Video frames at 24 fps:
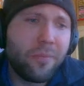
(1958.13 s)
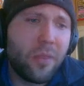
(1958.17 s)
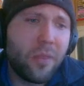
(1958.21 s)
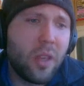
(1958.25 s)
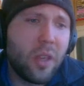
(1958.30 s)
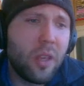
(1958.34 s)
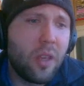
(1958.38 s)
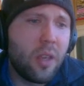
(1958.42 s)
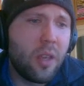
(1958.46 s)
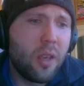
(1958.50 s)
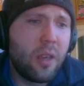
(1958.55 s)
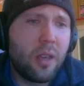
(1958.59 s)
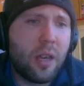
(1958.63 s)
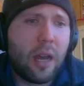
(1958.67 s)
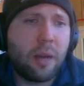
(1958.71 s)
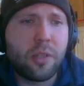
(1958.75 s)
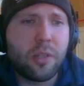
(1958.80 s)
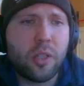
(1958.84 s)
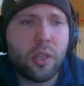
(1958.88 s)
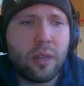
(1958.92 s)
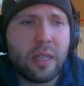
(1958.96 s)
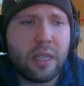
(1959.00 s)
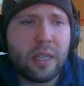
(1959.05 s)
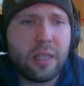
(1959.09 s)
Um, so
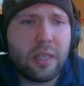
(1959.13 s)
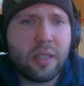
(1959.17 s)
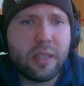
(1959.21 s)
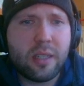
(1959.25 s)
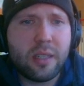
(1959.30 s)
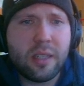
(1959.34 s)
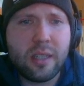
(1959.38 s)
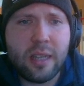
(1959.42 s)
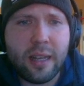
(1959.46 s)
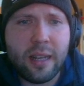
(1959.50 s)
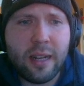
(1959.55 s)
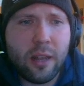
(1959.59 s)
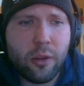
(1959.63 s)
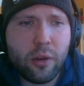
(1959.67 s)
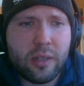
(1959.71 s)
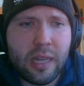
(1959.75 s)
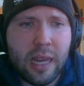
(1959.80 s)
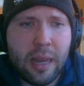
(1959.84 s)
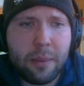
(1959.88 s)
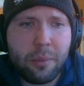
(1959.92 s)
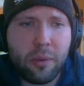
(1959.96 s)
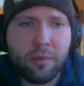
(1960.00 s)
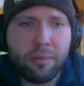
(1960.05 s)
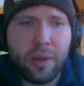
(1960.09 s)
this is another example of
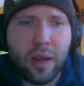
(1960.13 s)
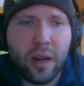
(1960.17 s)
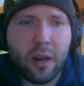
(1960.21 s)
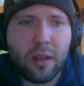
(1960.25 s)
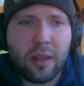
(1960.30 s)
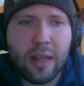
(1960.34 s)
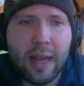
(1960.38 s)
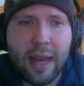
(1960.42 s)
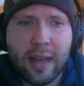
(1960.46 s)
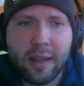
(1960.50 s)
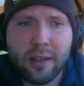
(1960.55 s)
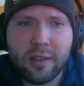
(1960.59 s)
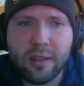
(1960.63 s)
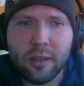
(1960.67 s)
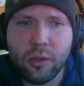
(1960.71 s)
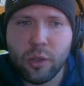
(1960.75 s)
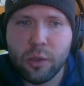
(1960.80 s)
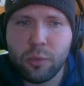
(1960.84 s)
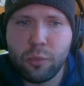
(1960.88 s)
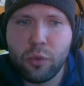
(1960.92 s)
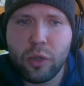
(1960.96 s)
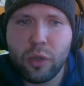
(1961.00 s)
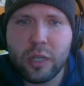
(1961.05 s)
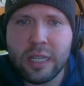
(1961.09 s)
parallax that was
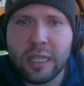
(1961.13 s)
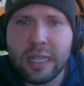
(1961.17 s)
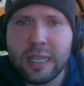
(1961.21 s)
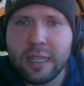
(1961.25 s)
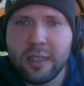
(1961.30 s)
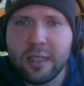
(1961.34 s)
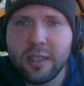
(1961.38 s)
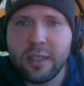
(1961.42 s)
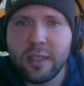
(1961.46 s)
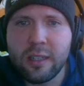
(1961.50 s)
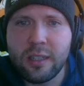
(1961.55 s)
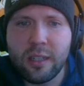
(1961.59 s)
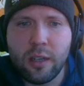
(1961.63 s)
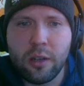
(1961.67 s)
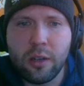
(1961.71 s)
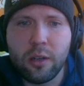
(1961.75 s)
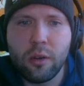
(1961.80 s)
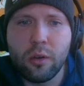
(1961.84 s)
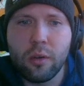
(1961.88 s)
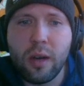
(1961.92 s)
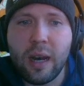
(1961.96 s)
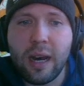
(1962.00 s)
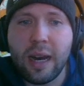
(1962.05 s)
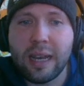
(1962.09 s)
pretty easy to do. Uh,
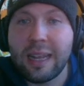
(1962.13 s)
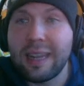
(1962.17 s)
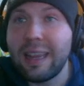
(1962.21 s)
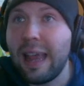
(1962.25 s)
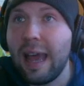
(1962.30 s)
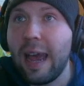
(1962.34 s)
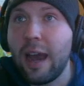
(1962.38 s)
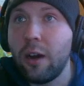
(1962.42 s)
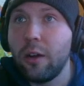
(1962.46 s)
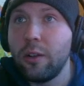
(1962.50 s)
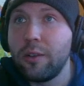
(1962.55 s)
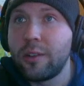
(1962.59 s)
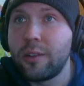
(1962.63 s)
clouds.